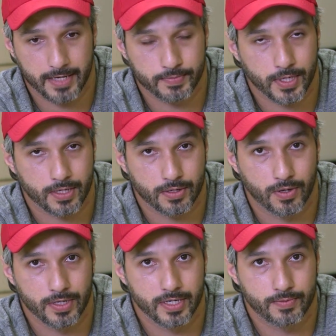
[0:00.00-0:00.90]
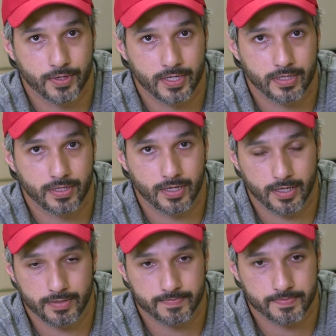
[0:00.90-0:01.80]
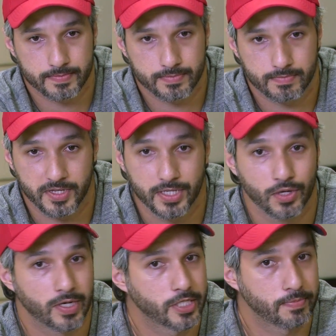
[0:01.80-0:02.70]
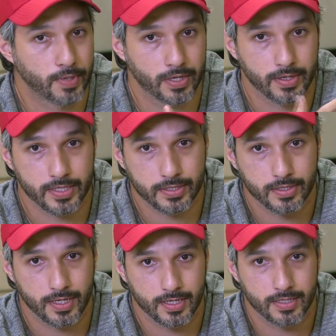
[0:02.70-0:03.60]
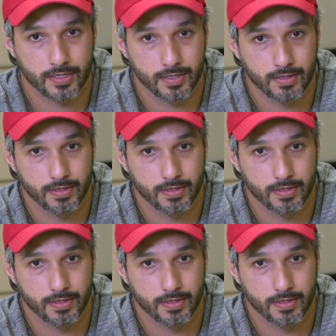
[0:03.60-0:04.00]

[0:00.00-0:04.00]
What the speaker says: keeps on going with the new experience and